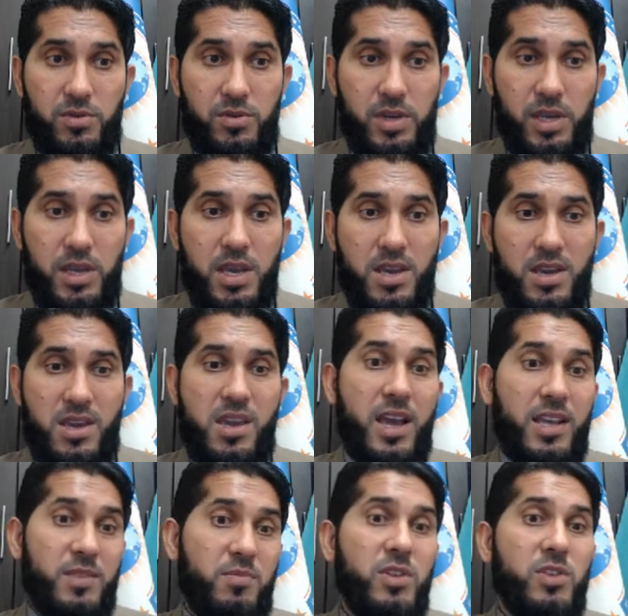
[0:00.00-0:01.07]
Okay, he
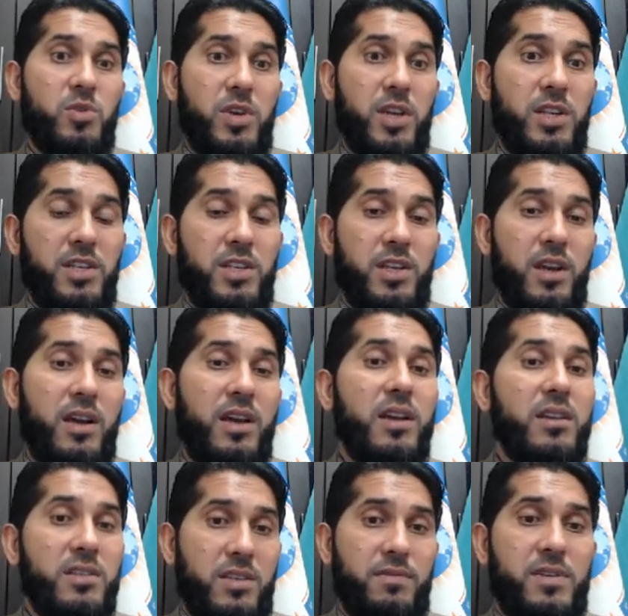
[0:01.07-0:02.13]
has been to India
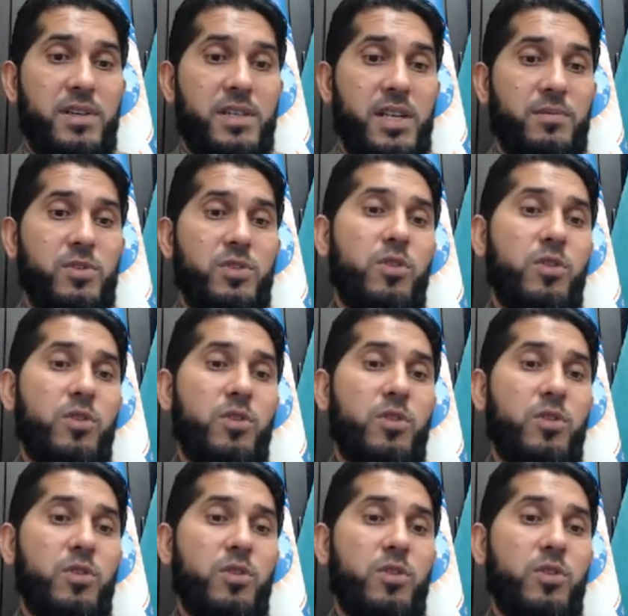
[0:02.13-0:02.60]
several times.